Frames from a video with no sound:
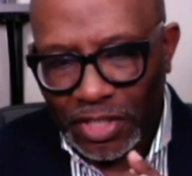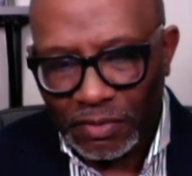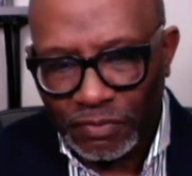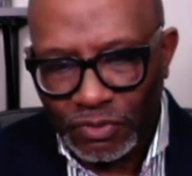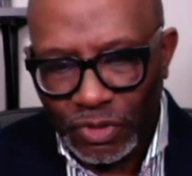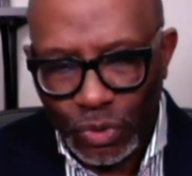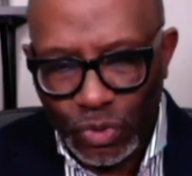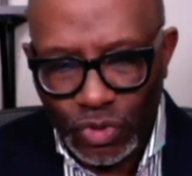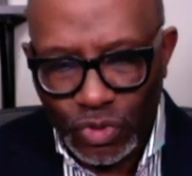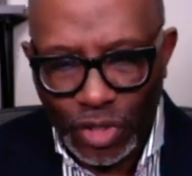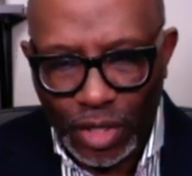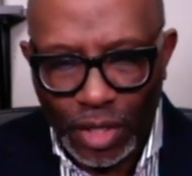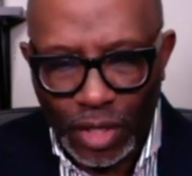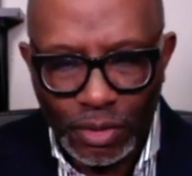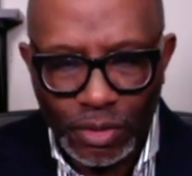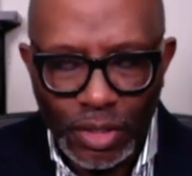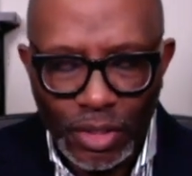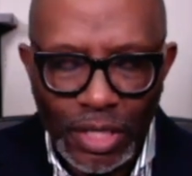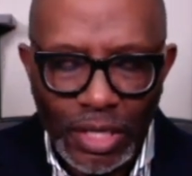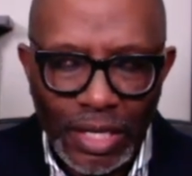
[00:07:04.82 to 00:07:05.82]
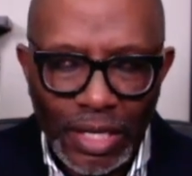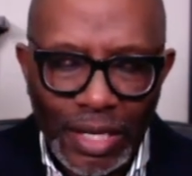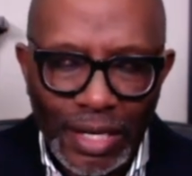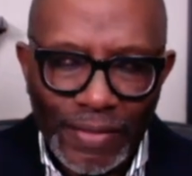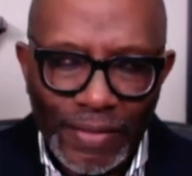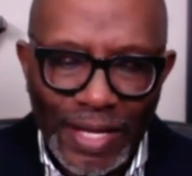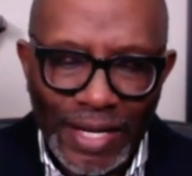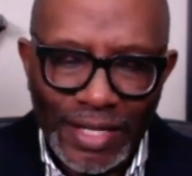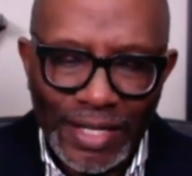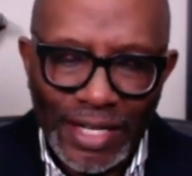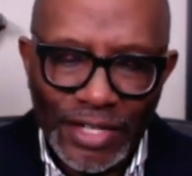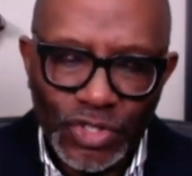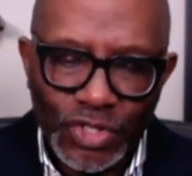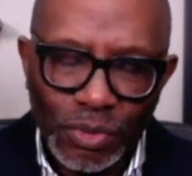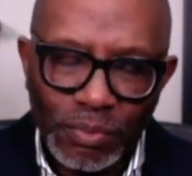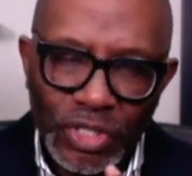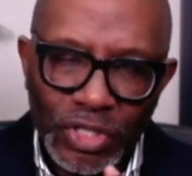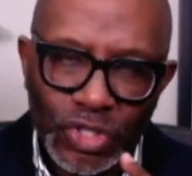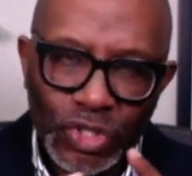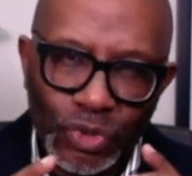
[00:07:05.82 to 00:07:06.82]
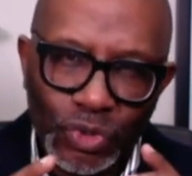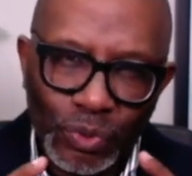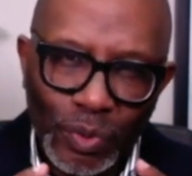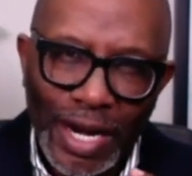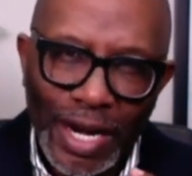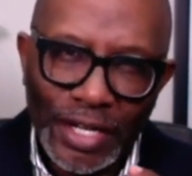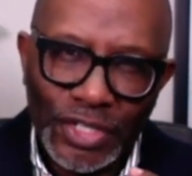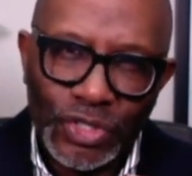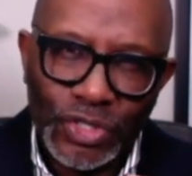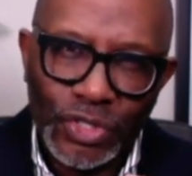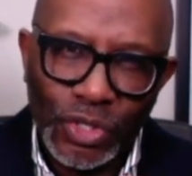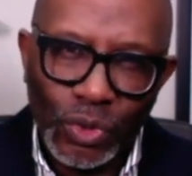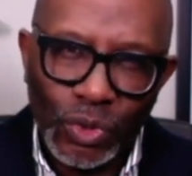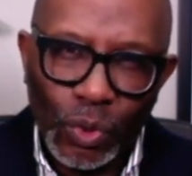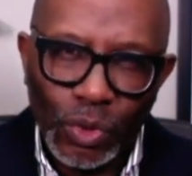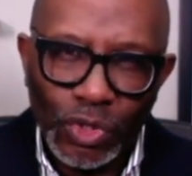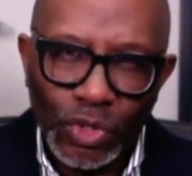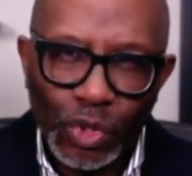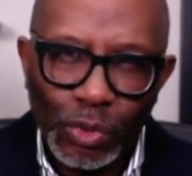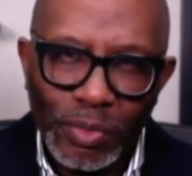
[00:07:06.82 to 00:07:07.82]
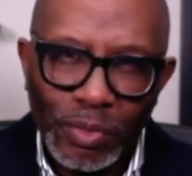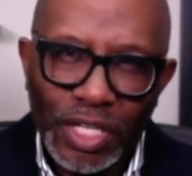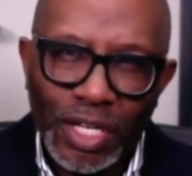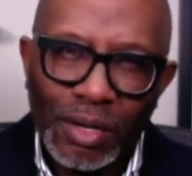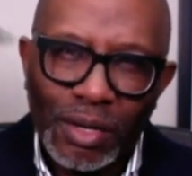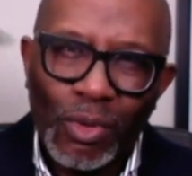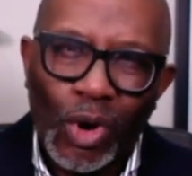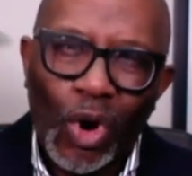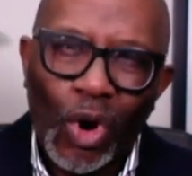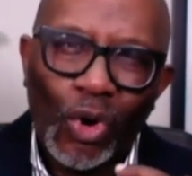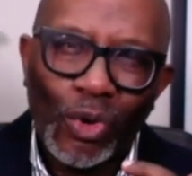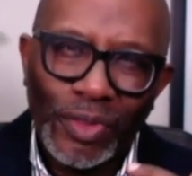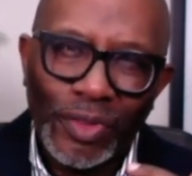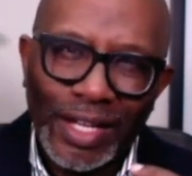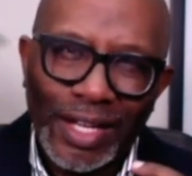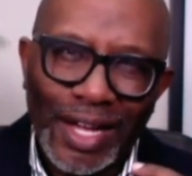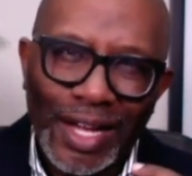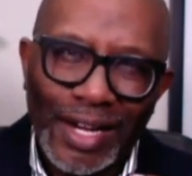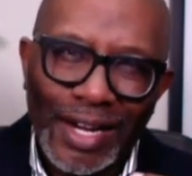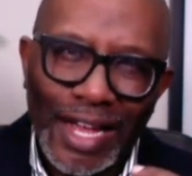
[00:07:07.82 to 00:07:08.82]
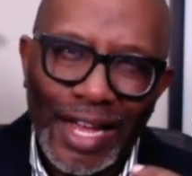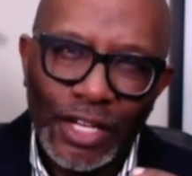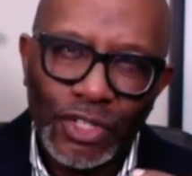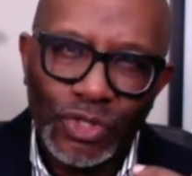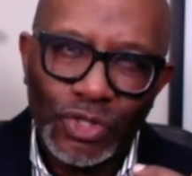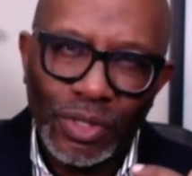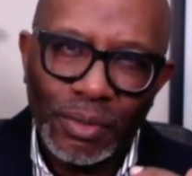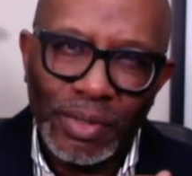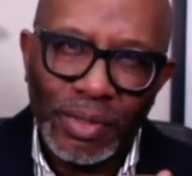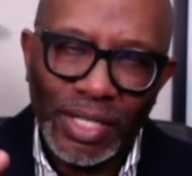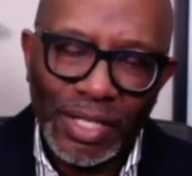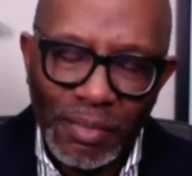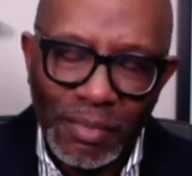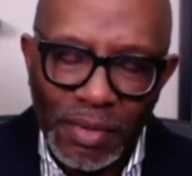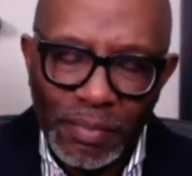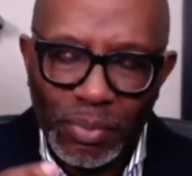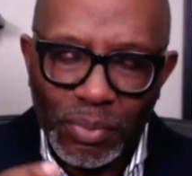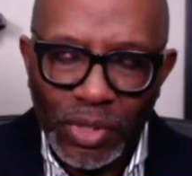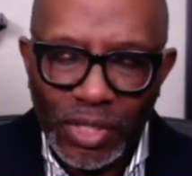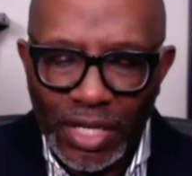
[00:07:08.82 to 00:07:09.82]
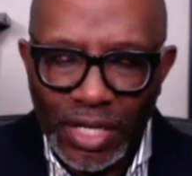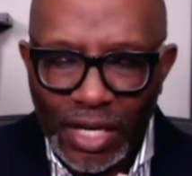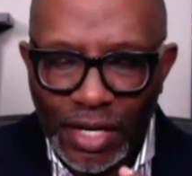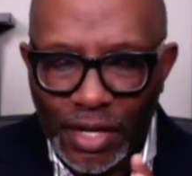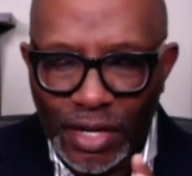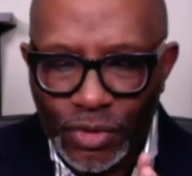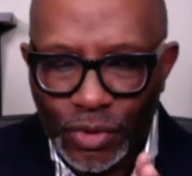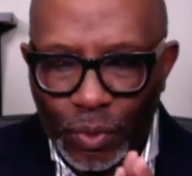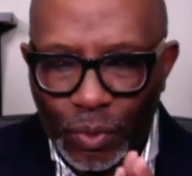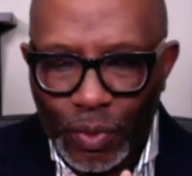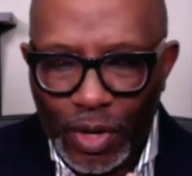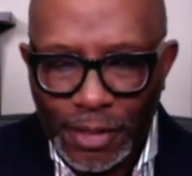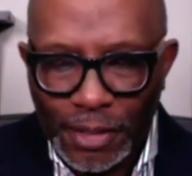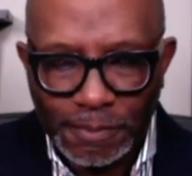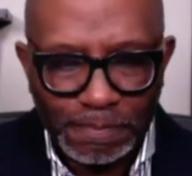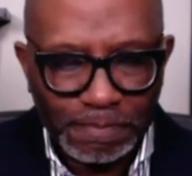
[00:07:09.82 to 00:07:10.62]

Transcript: of you, sir, that needs to be stretched in order to become all that God has you to be. Let me put it another way.